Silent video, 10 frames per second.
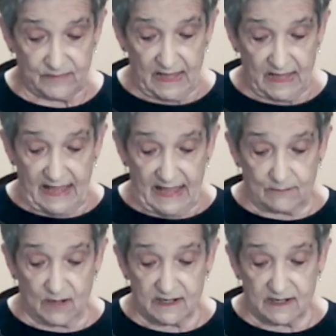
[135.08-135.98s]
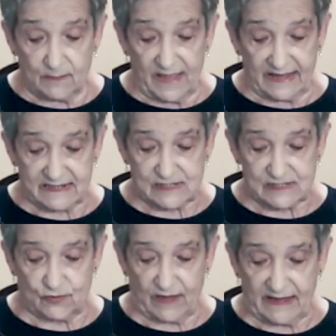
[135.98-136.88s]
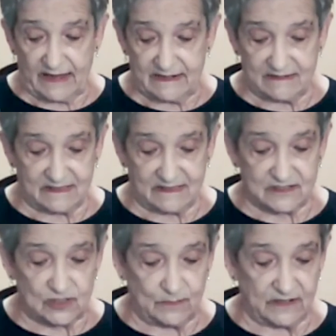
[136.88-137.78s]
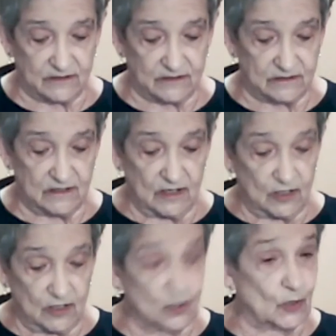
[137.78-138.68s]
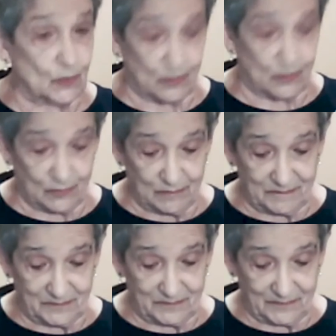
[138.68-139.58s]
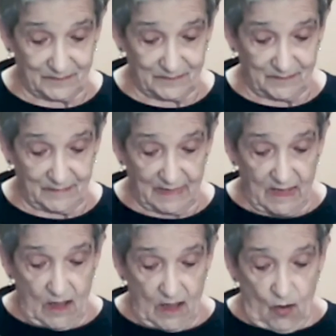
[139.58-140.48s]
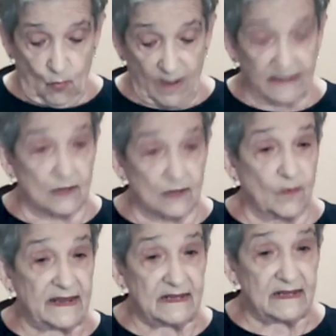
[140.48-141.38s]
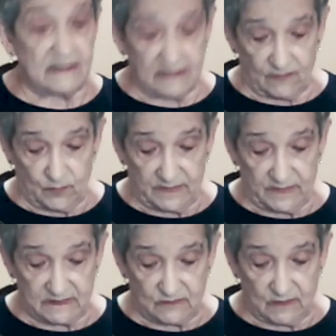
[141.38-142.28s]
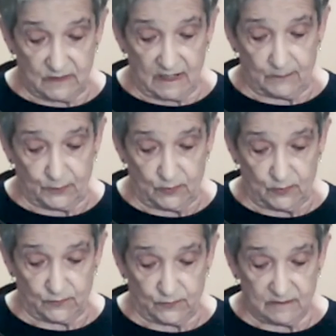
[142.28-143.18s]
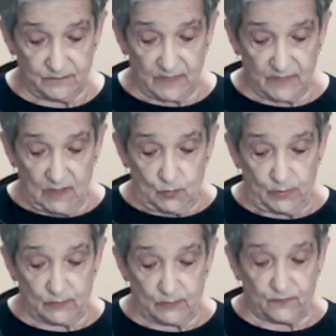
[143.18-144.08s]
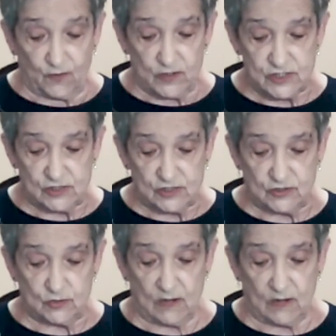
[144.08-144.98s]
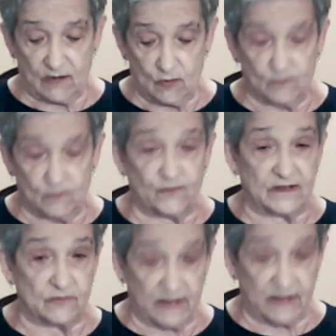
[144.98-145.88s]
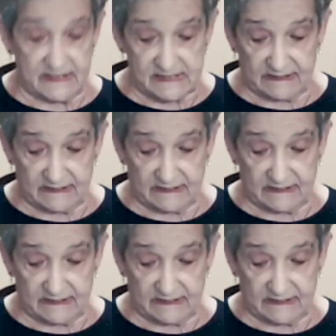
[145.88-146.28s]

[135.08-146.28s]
and Mark Max created the Tamir logo. While awaiting government approval, we were forced to do our own fundraising.